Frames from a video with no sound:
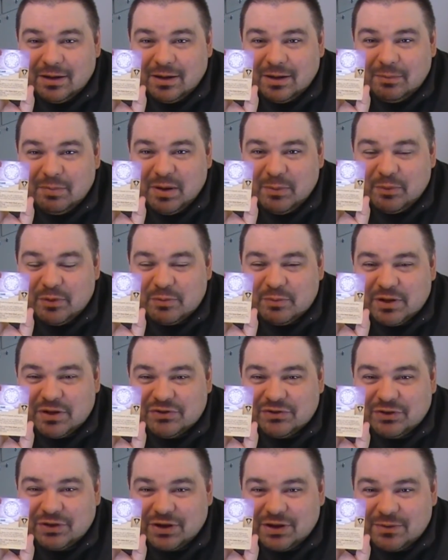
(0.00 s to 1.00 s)
paper and
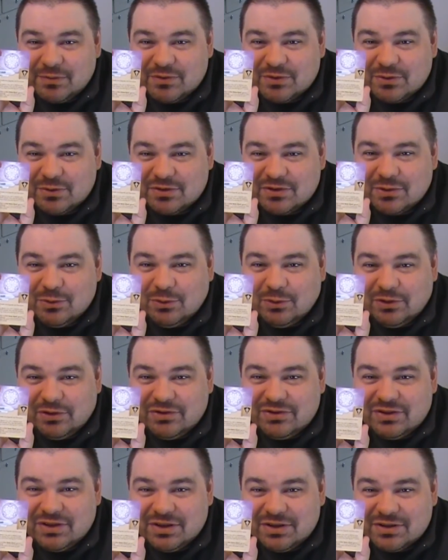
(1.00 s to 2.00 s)
pencil game. So it's cool to
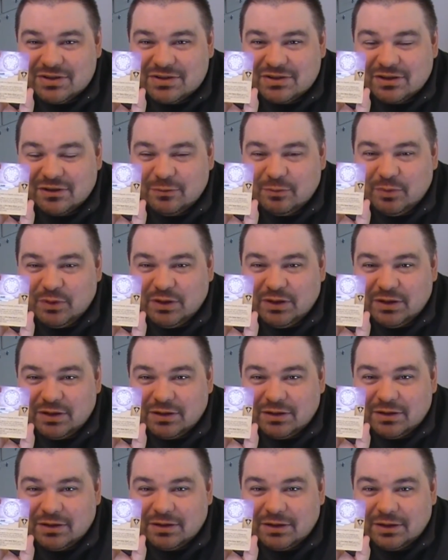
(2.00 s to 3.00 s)
see this stuff
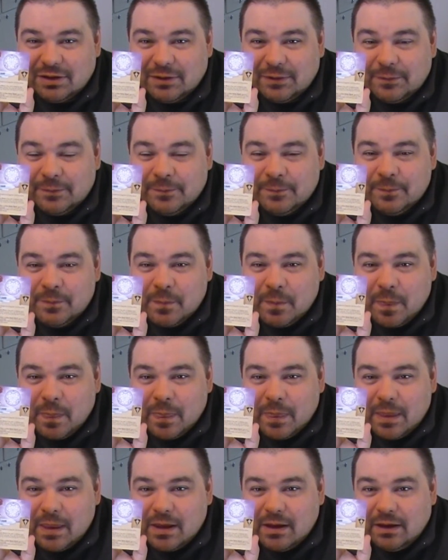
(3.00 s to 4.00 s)
being
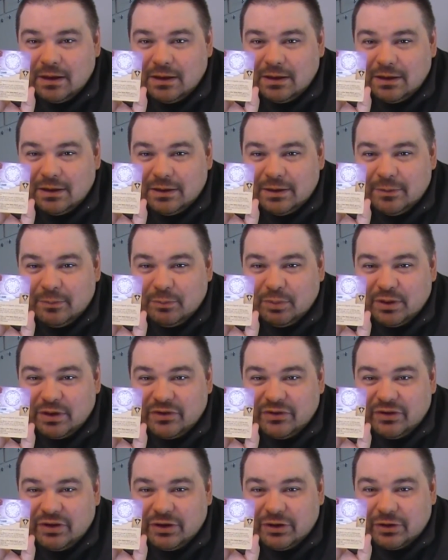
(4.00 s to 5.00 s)

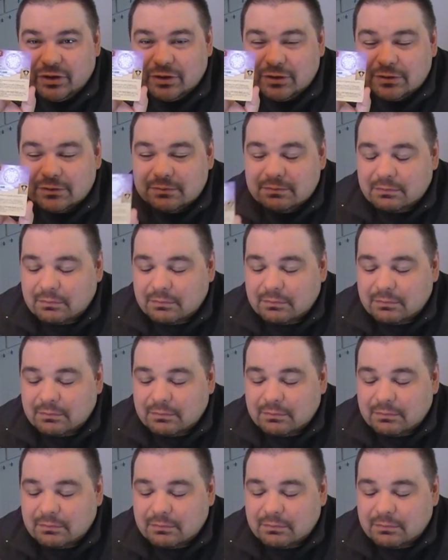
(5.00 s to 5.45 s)
embraced here.